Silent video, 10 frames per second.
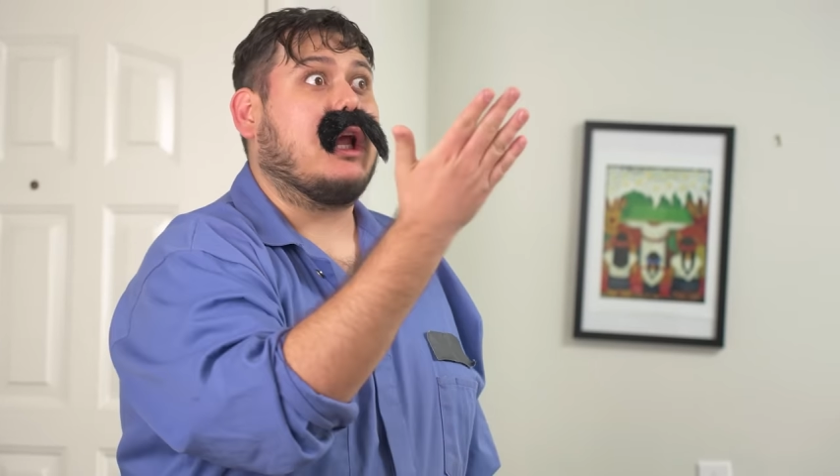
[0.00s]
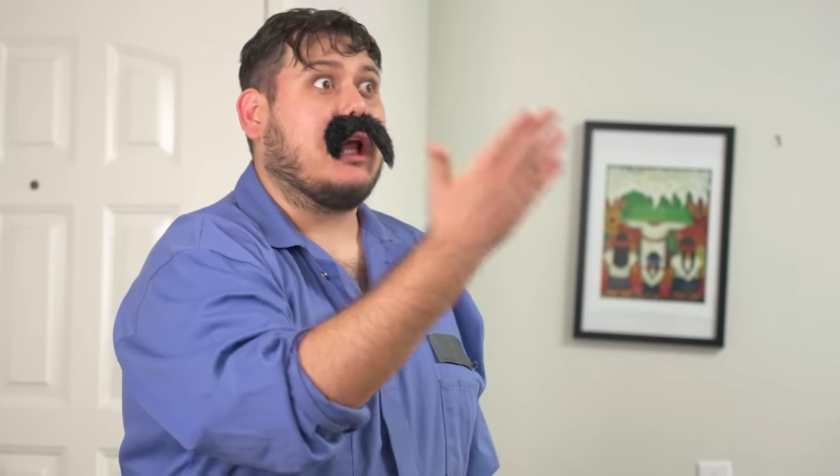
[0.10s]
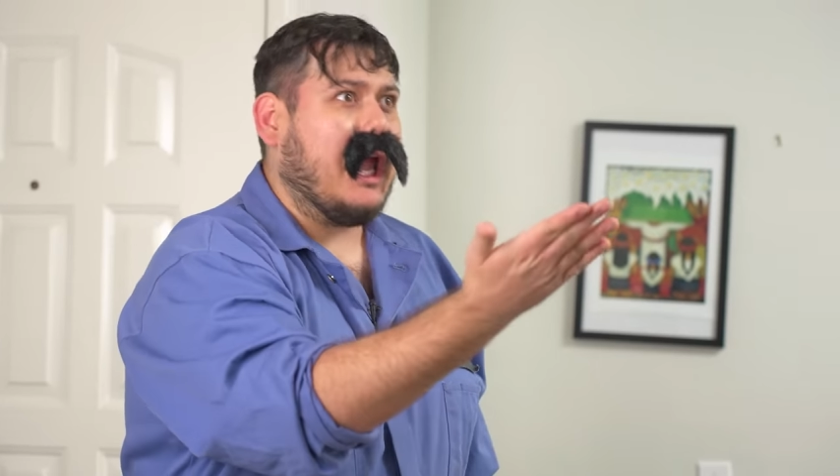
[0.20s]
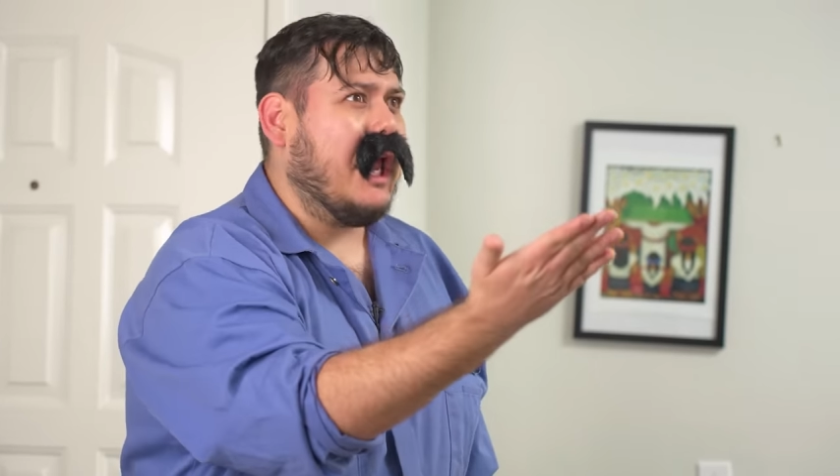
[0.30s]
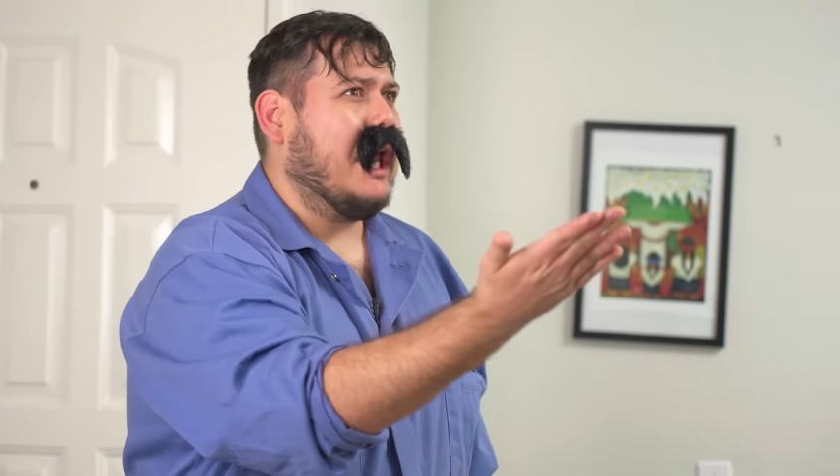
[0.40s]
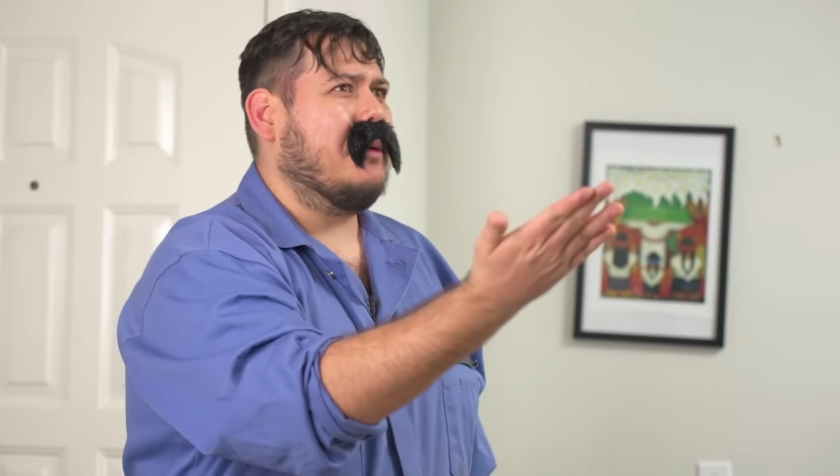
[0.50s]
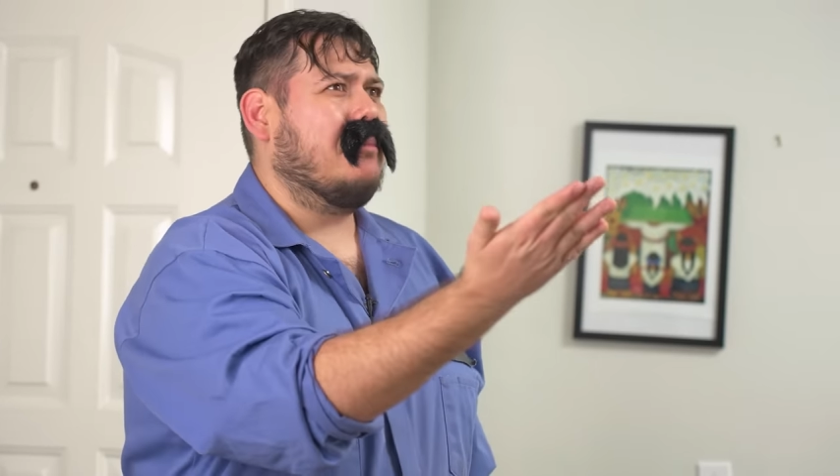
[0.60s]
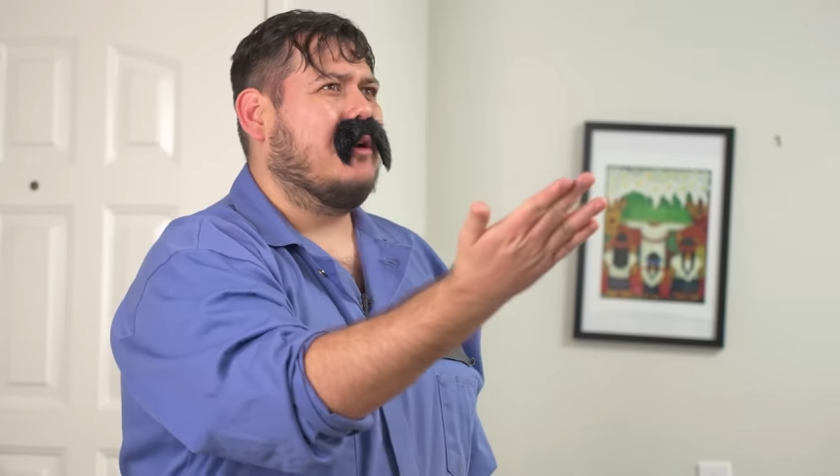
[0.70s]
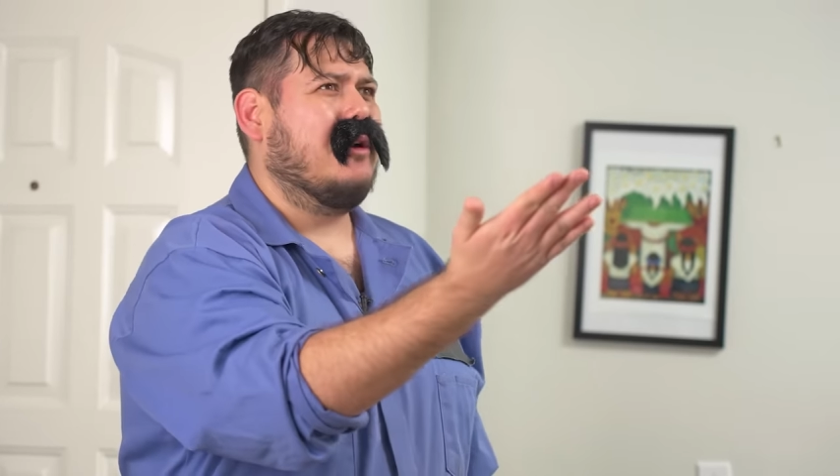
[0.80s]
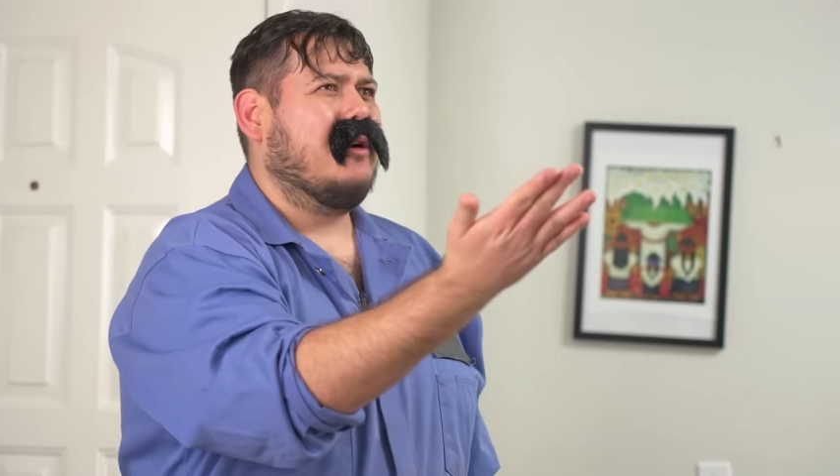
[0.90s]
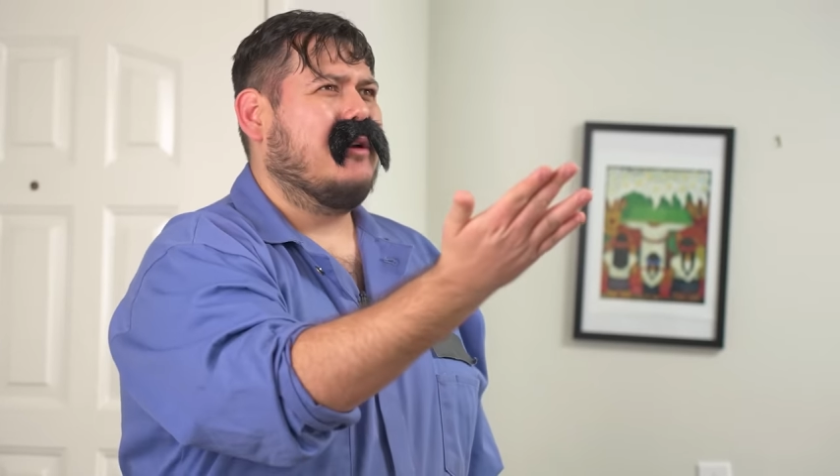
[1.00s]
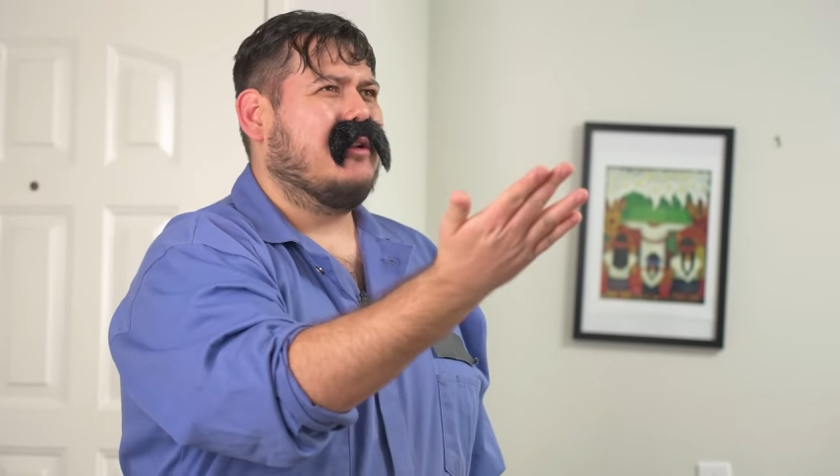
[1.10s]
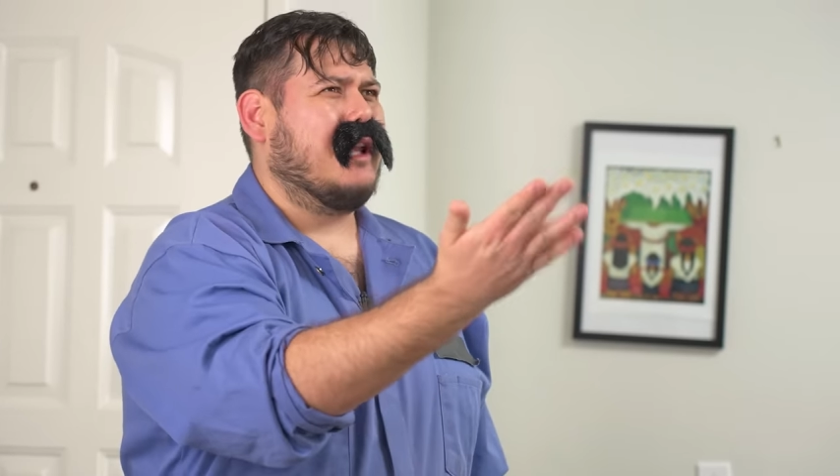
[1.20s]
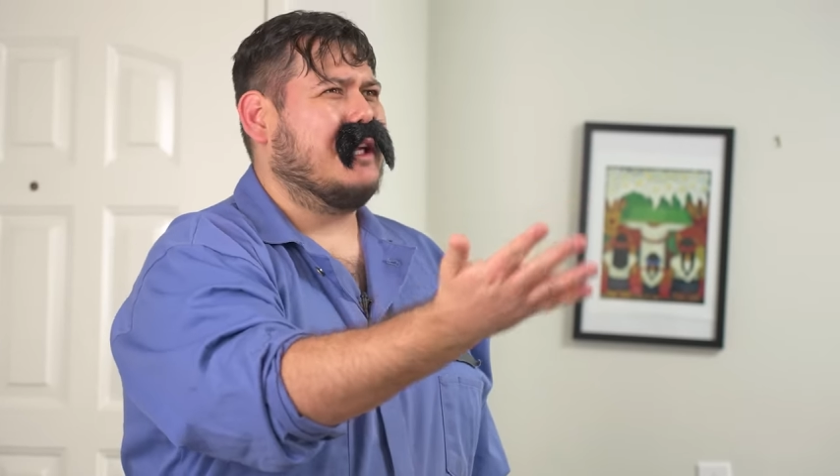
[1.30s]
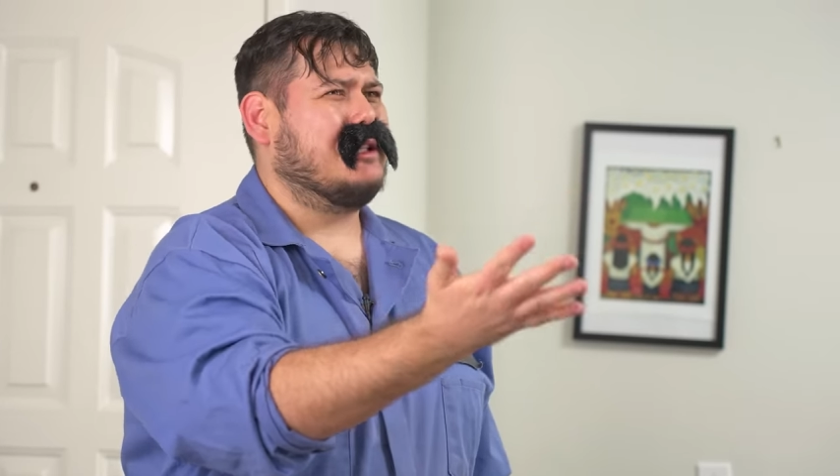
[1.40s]
game
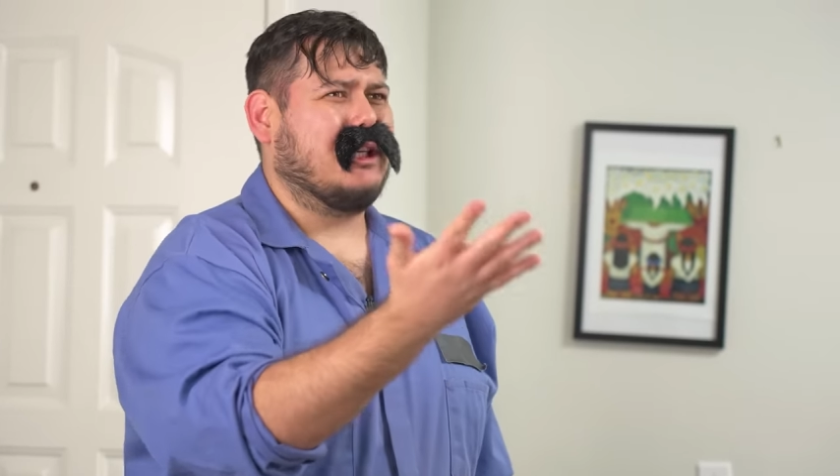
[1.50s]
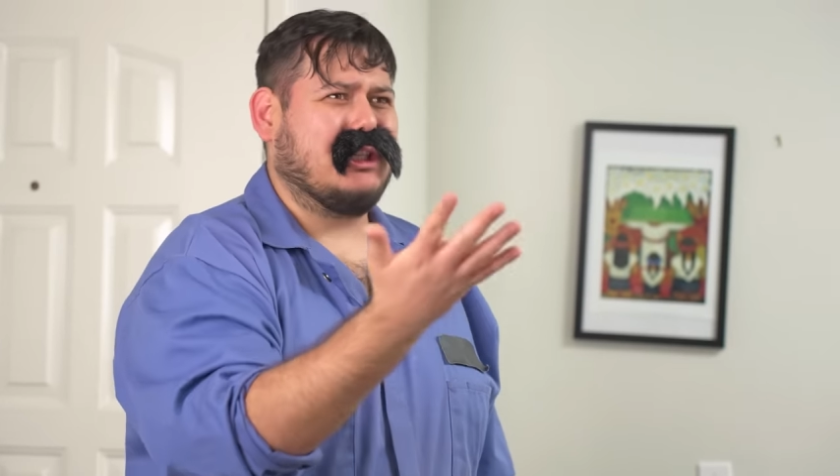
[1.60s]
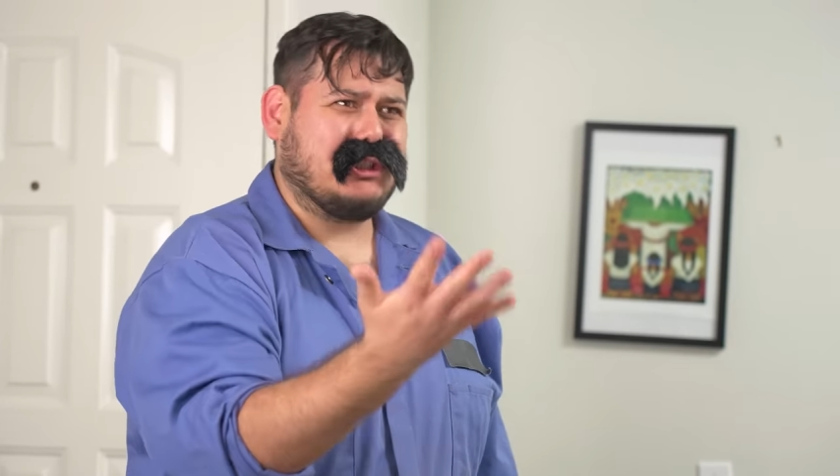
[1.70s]
that's a